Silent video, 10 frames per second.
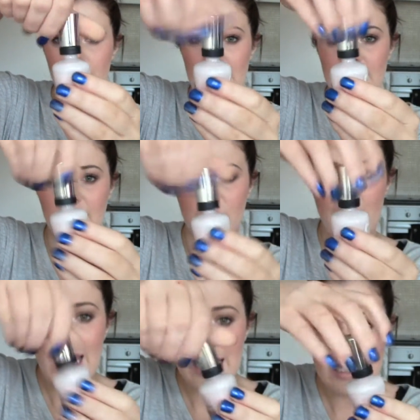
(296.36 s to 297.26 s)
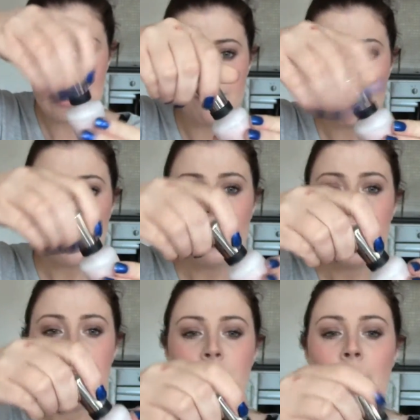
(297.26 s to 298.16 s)
painting your nails.
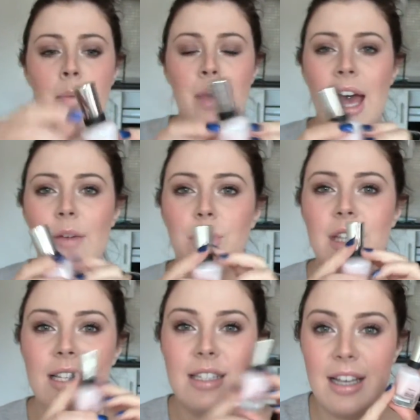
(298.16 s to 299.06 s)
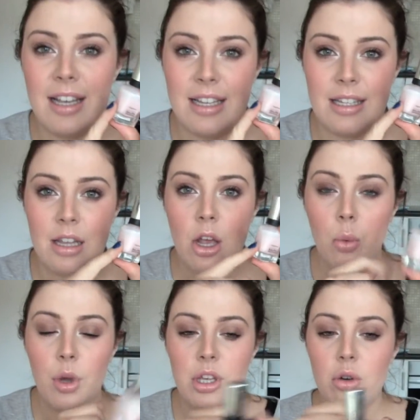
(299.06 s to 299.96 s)
The problem I have with this is
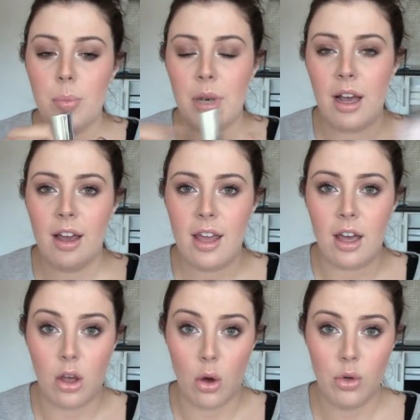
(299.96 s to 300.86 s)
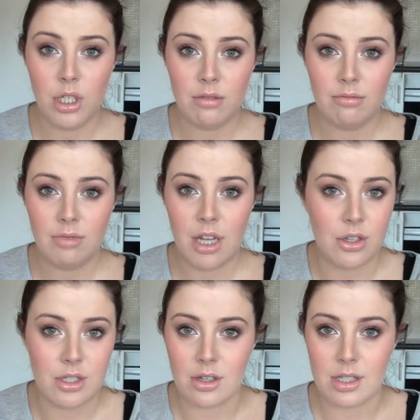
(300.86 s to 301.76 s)
when you apply a coat, it
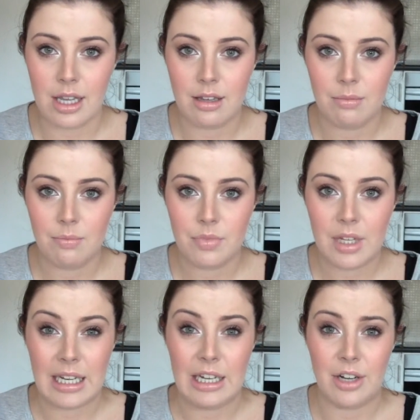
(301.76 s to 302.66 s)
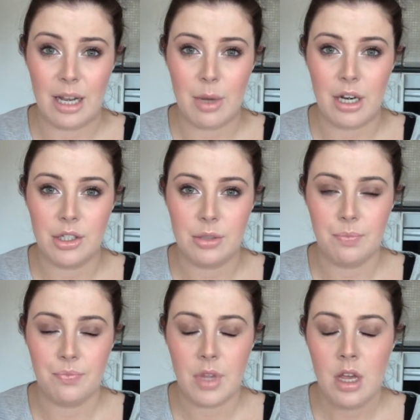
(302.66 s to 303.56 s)
just looks like clear nail polish.
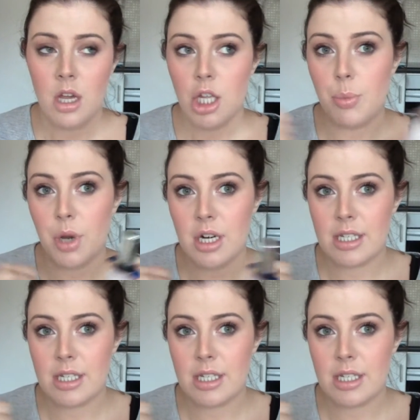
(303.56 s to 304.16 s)
You put on a